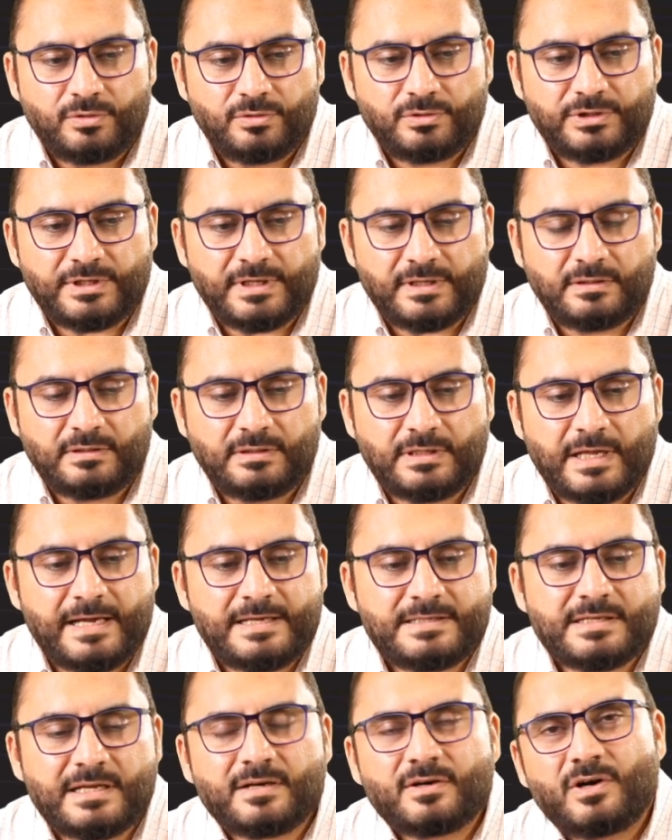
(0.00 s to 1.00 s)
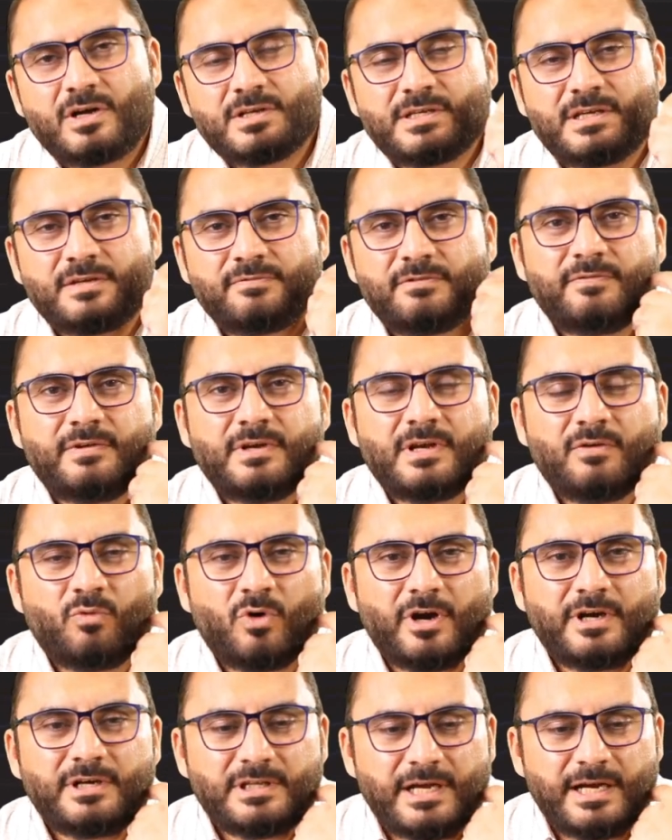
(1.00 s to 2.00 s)
the lines are crossing. We will
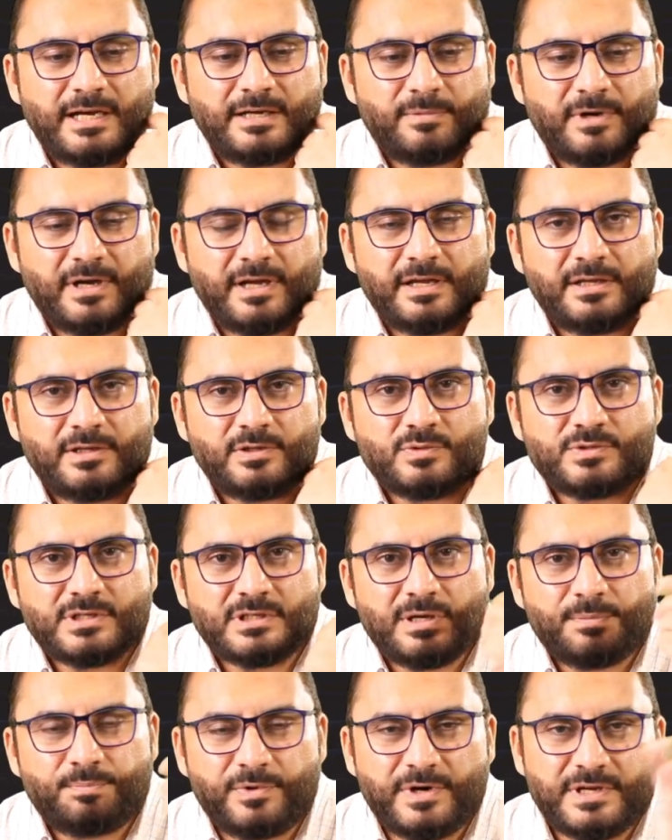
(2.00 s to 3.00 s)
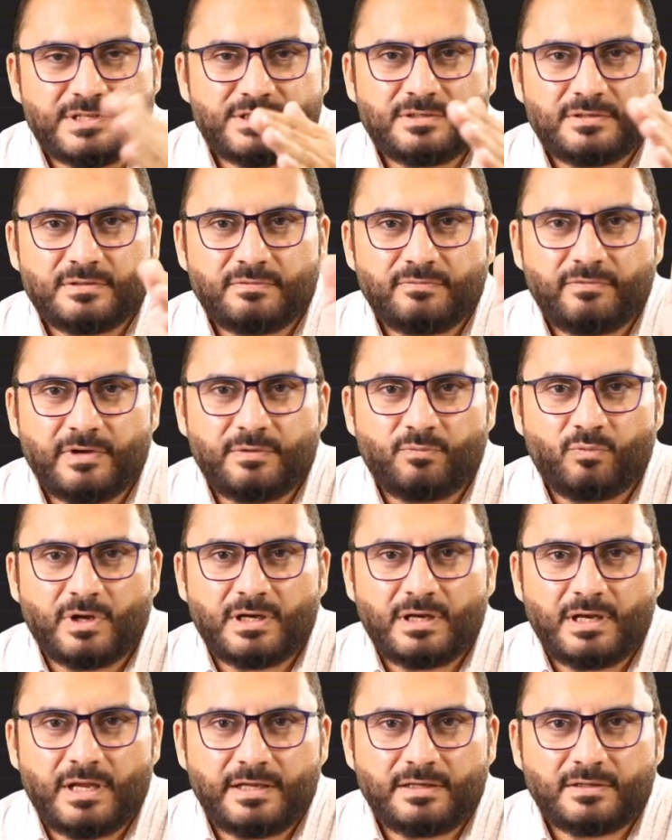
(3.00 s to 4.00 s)
avoid that by using a bridge. When
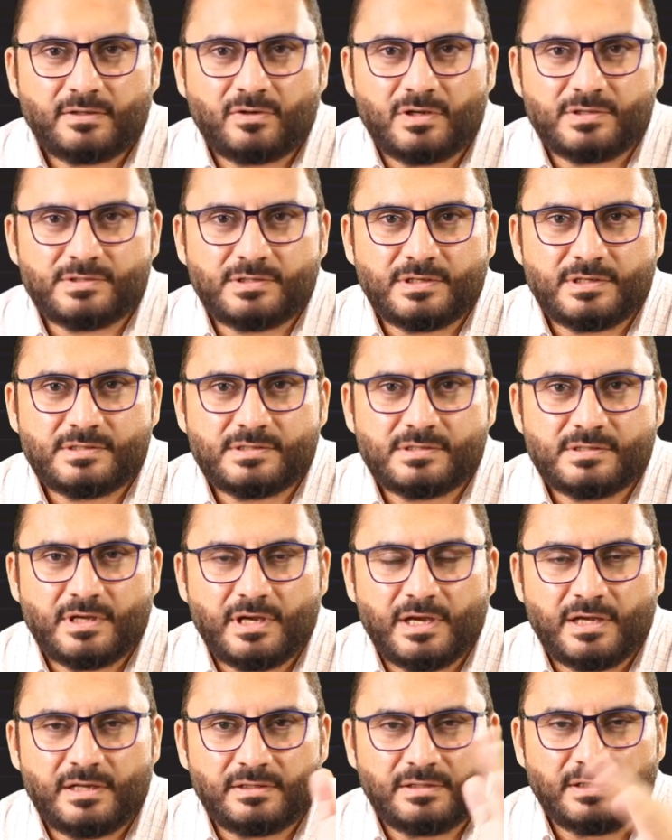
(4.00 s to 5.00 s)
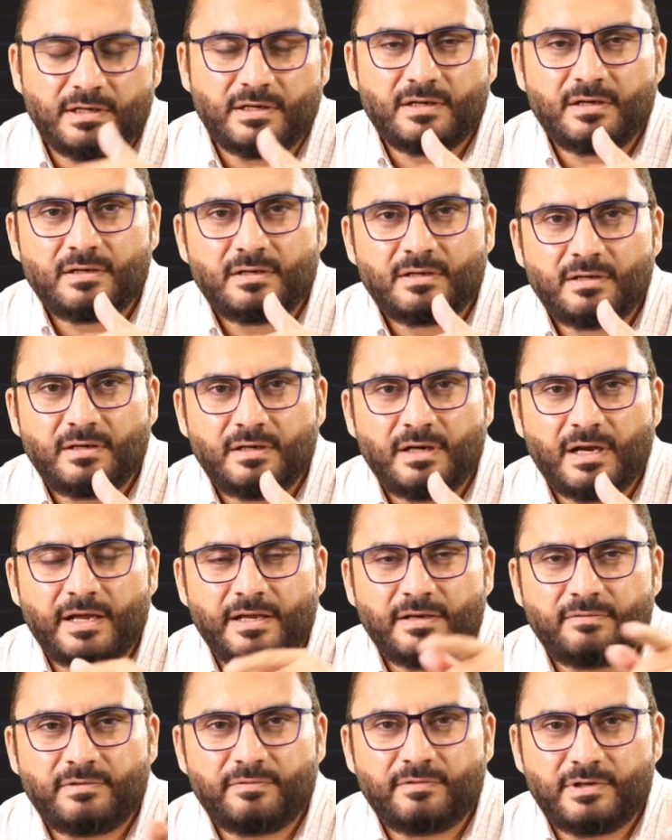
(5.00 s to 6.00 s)
one line crosses another
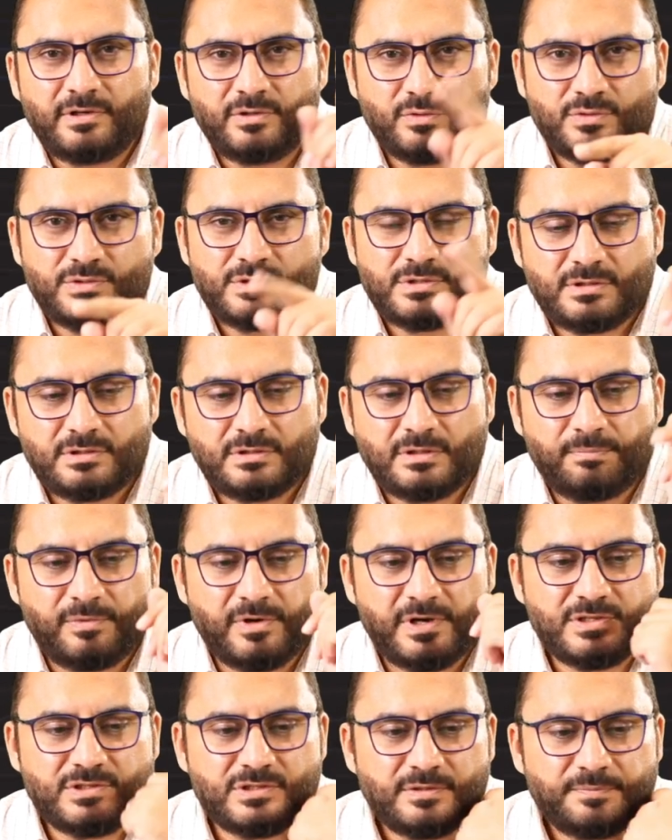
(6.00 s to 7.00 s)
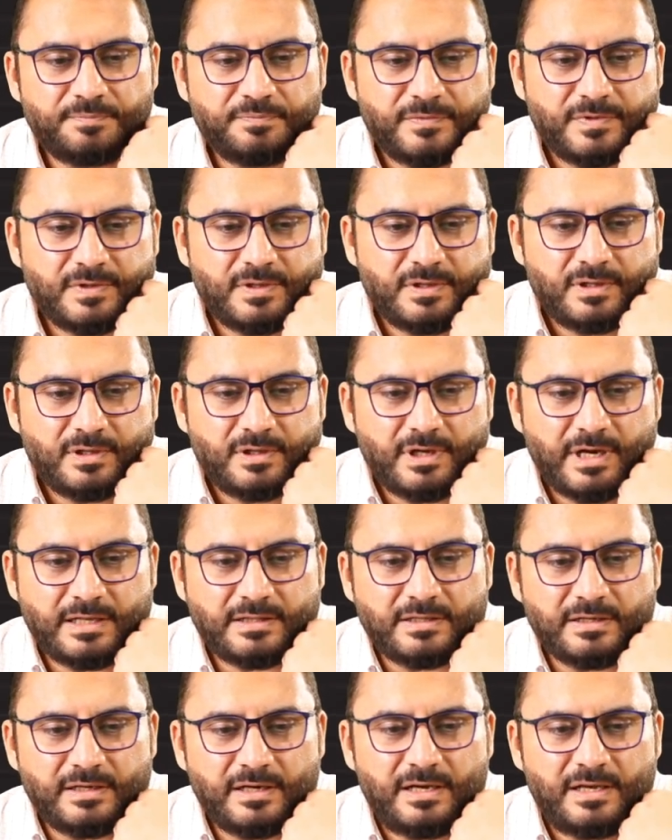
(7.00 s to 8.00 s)
line, we will use the bridge. And
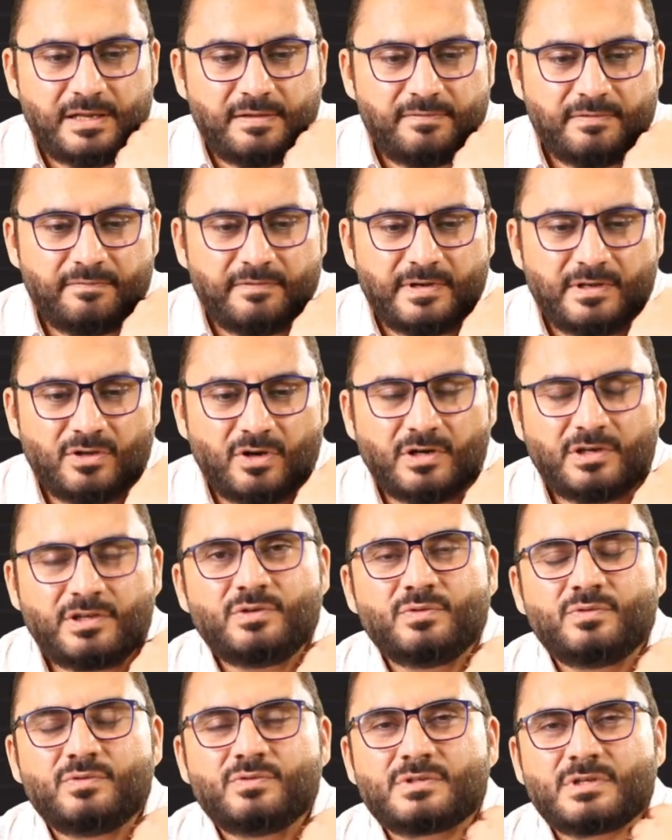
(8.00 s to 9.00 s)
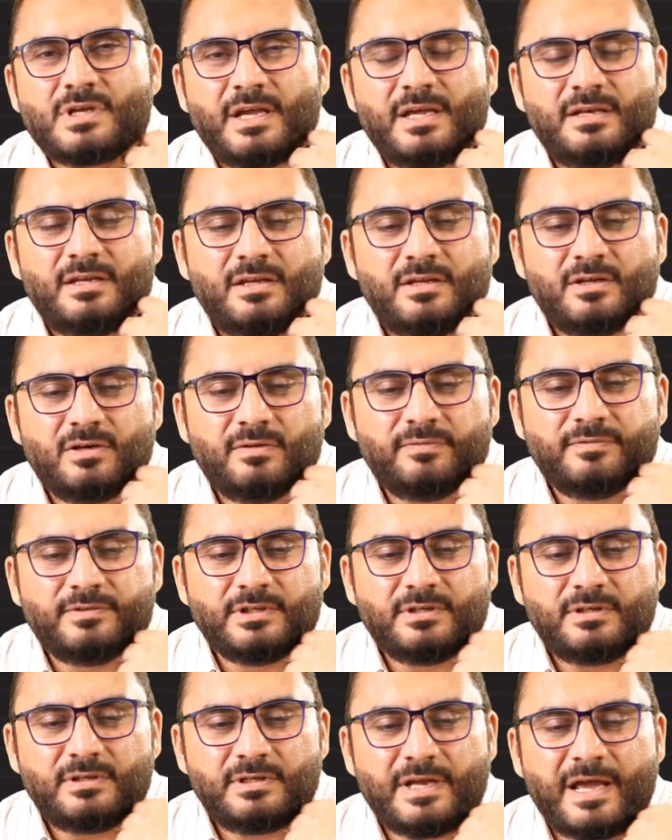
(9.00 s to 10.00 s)
thirdly, we will not use any of
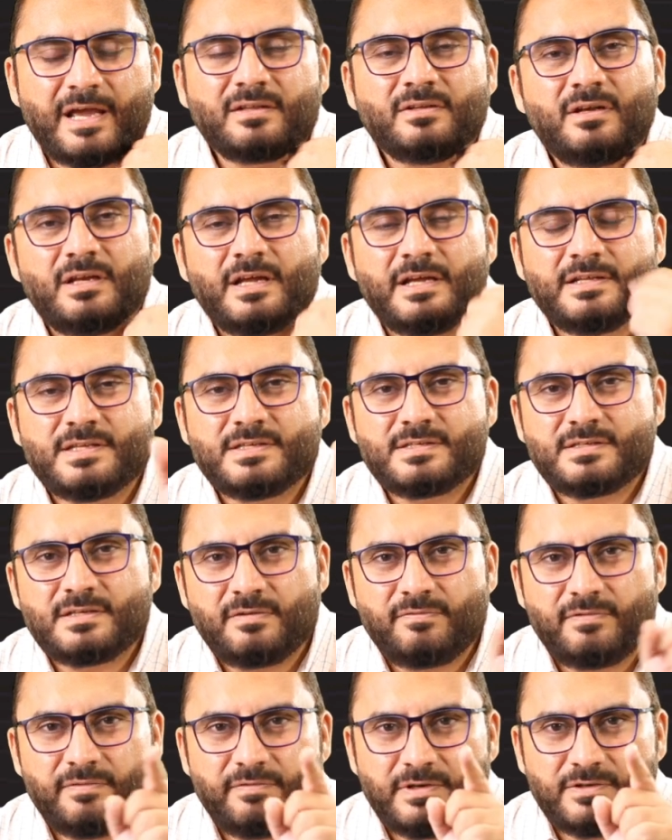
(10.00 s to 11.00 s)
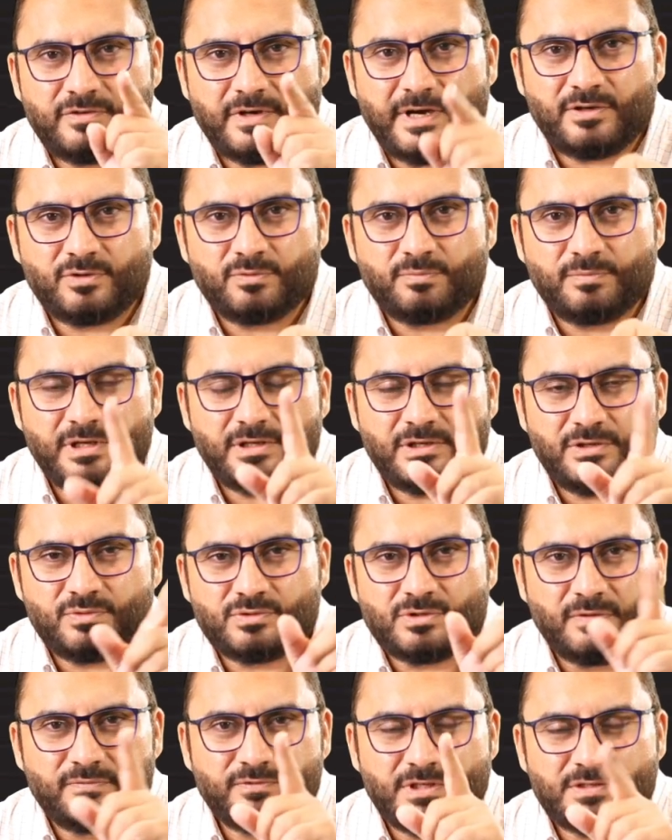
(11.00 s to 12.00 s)
the diagonal lines. Instead, we will try to make use
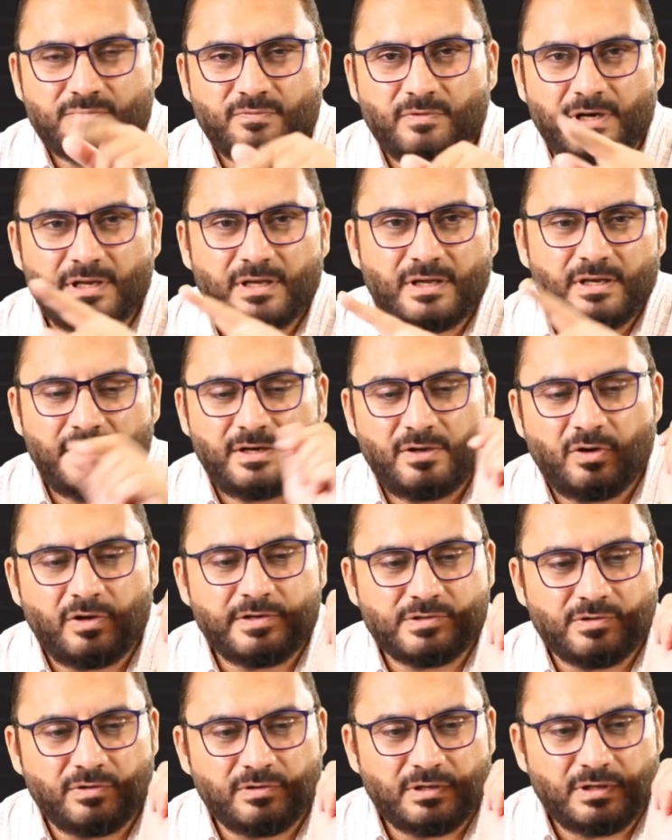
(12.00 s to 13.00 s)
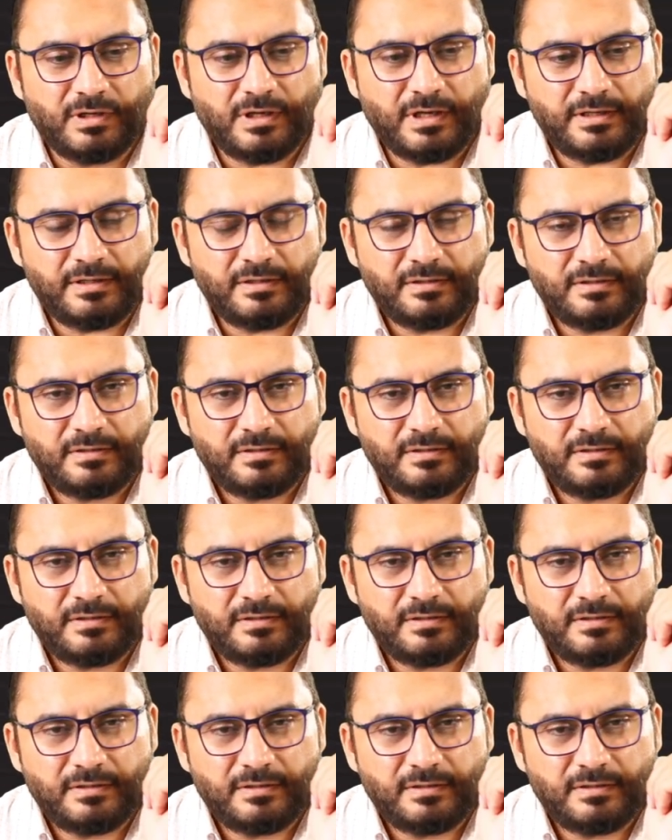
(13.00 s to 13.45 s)
of just vertical and horizontal line.